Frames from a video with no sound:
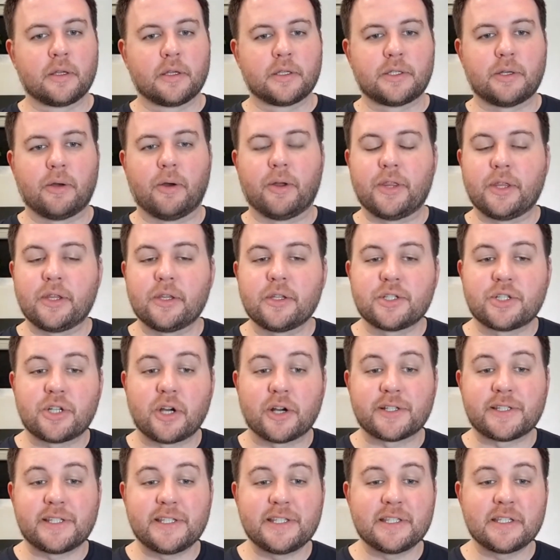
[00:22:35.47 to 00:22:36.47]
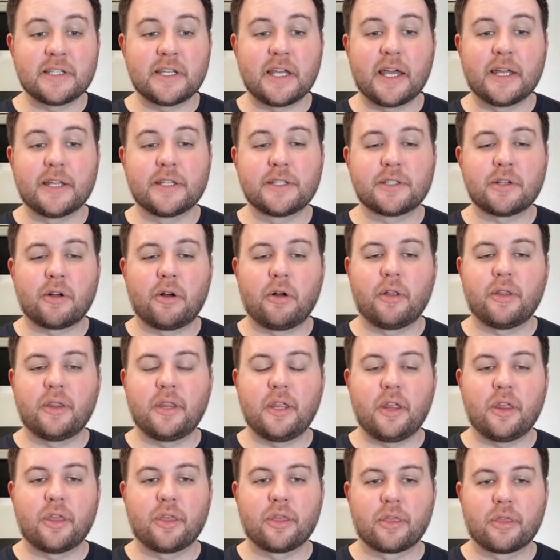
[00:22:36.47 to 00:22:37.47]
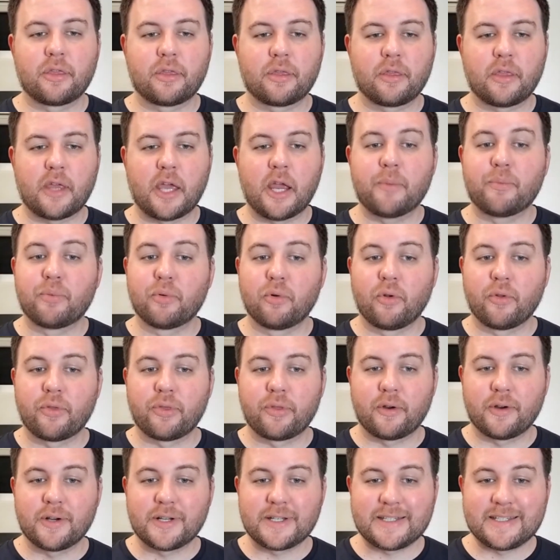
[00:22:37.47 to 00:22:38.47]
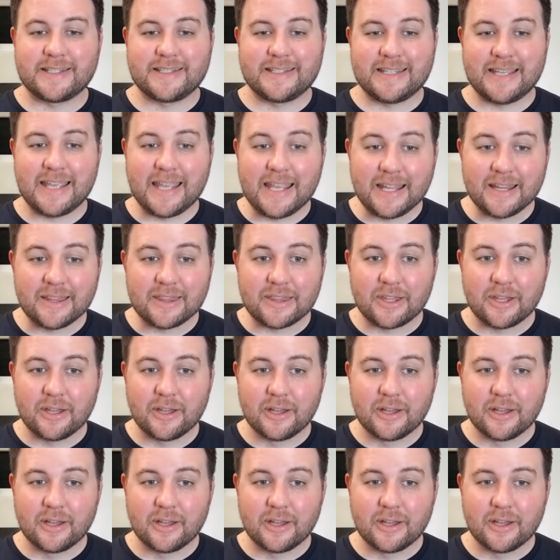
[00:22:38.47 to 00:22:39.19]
I think the Shark season ends on the April 13th.